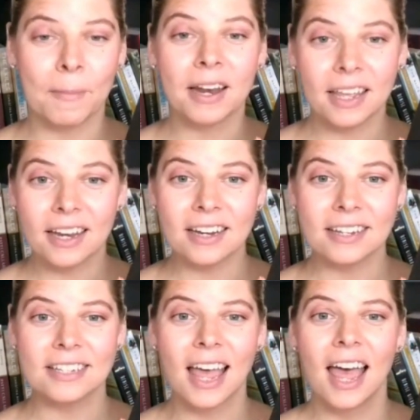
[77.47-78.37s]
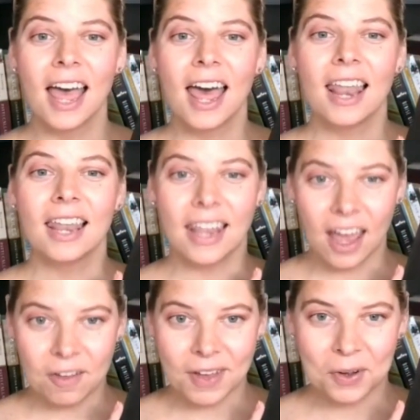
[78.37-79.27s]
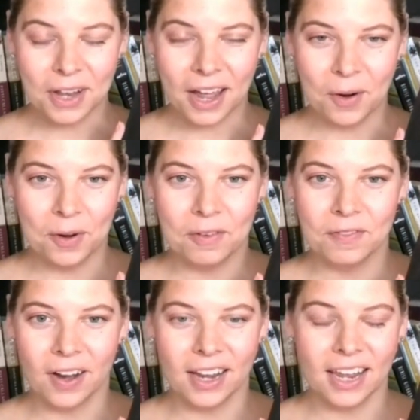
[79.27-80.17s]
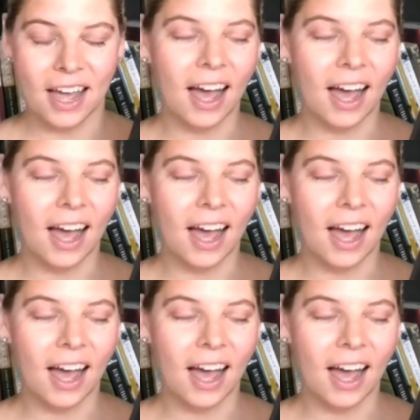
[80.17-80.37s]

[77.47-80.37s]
But it is laugh out loud funny.